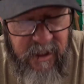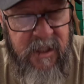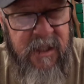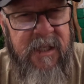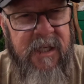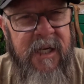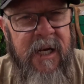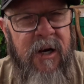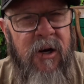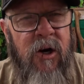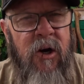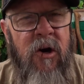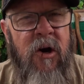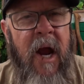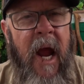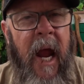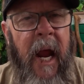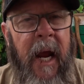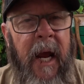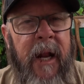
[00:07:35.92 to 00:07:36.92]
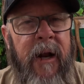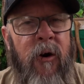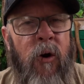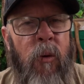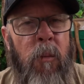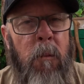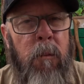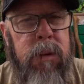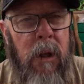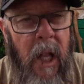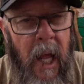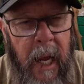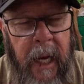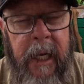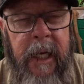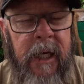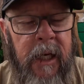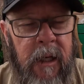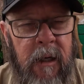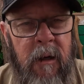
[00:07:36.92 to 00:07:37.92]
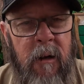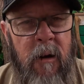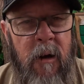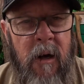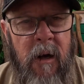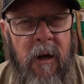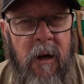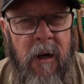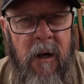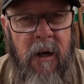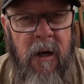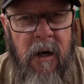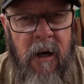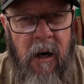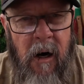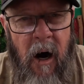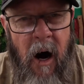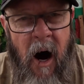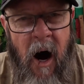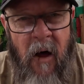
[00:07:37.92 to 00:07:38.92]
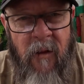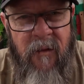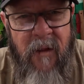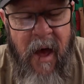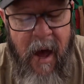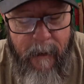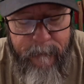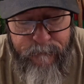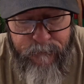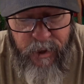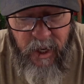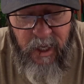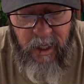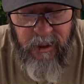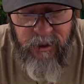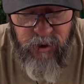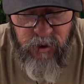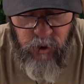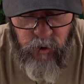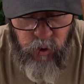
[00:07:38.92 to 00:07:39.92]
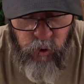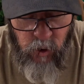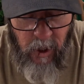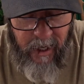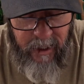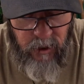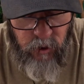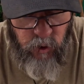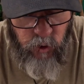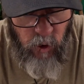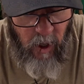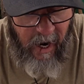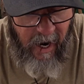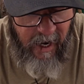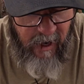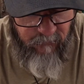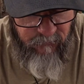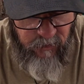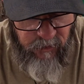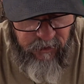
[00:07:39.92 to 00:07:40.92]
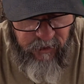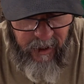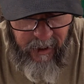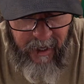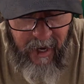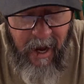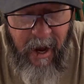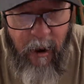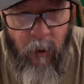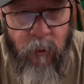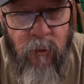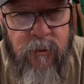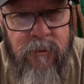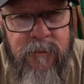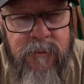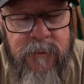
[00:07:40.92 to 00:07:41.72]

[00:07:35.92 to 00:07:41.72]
see her hanging her blanket on that bench to try to dry everything out.